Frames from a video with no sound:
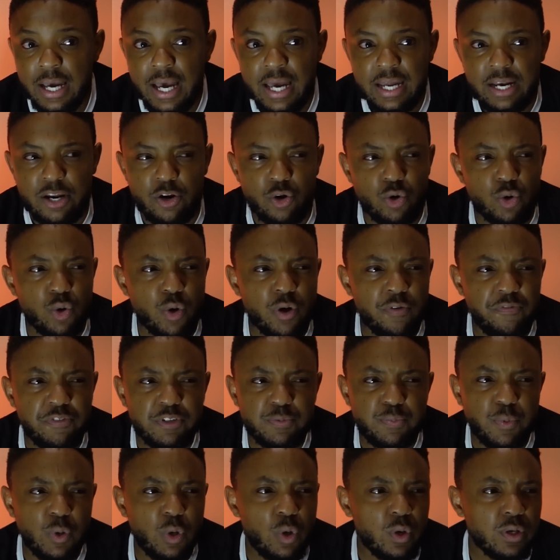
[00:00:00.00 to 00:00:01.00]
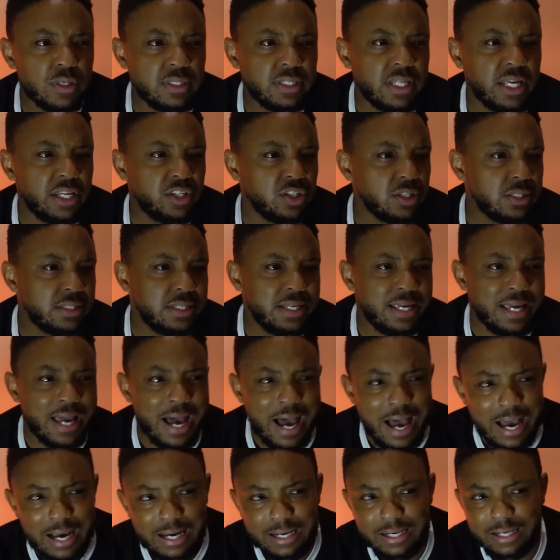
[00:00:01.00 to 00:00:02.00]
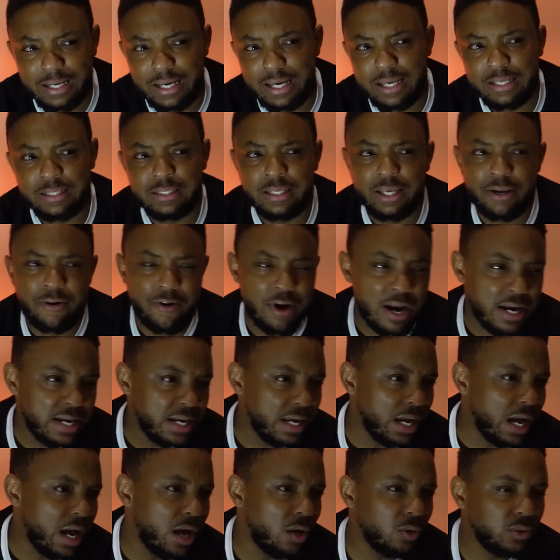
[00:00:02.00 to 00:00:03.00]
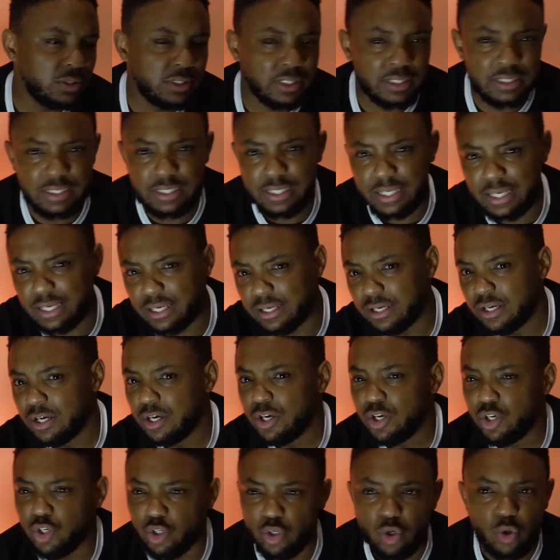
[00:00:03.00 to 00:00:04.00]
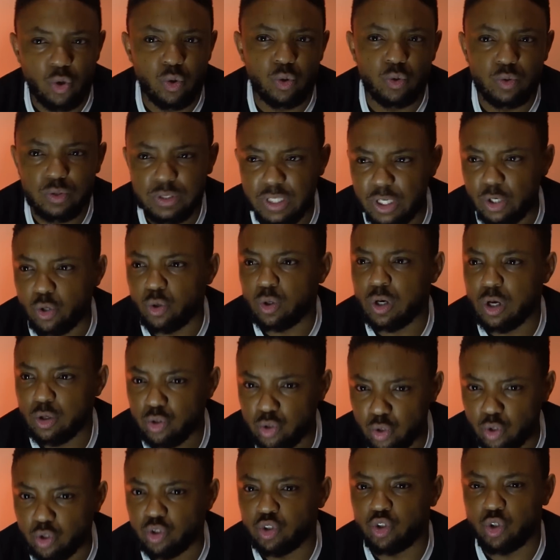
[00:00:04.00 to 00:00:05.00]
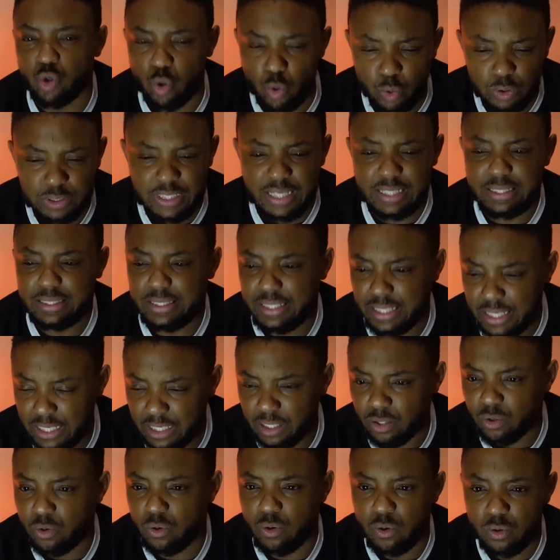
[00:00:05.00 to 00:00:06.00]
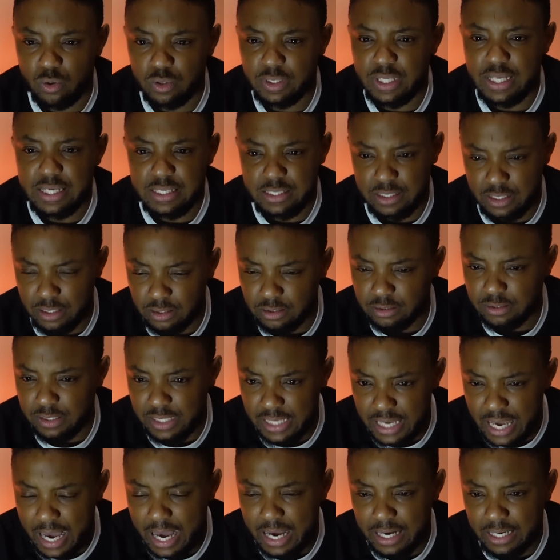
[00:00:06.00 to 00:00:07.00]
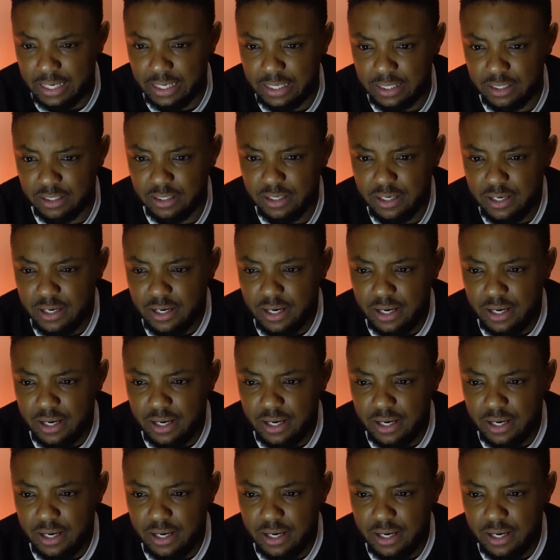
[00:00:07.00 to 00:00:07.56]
And I don't know if it's because they're just young and they're running out and they, you know, they don't know how to control that thing, or they're still young and